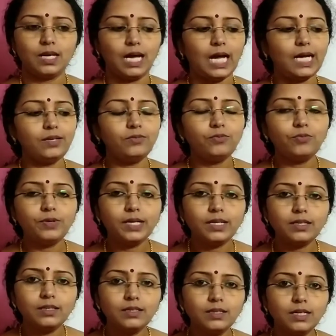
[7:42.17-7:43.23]
And
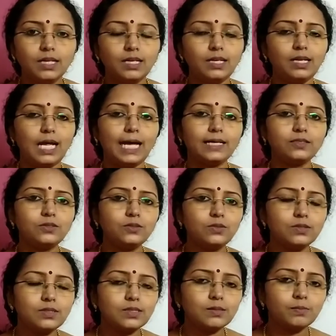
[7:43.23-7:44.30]
when
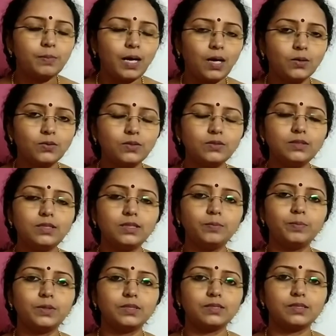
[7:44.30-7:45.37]
lactose is bound to the
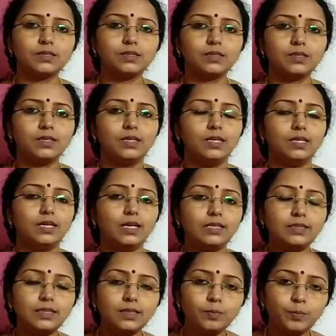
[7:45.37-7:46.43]
repressor,
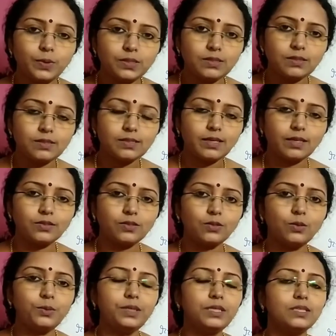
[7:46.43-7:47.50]
and the repressor is
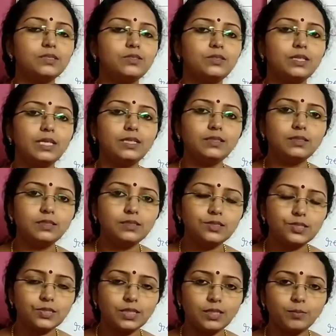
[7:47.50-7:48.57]
undergoing a change in its
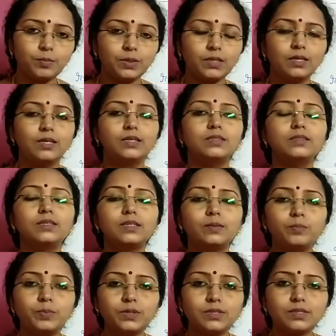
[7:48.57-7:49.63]
shape, the
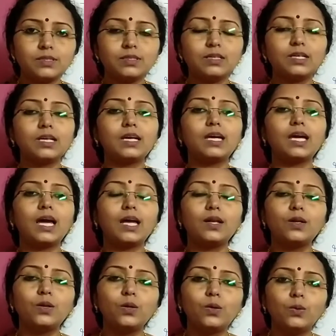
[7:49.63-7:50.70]
repressor
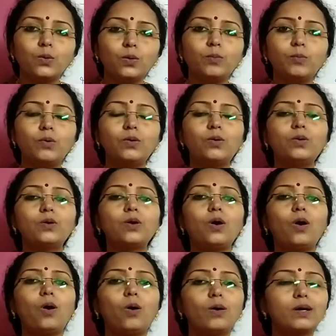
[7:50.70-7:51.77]
can no more
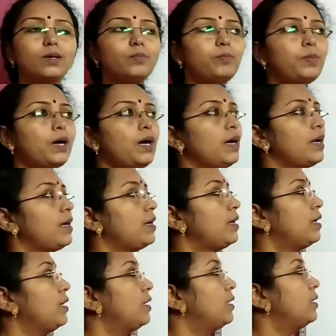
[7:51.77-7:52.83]
occupy
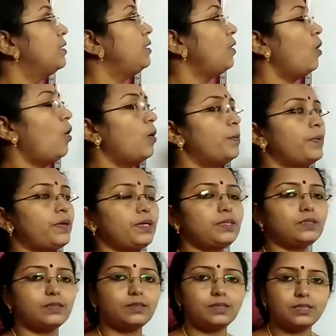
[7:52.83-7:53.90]
the
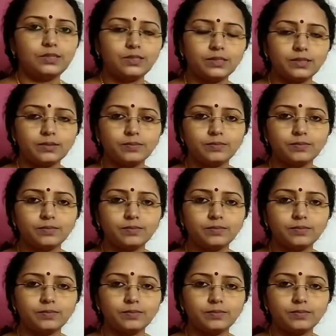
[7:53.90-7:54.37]
operator region.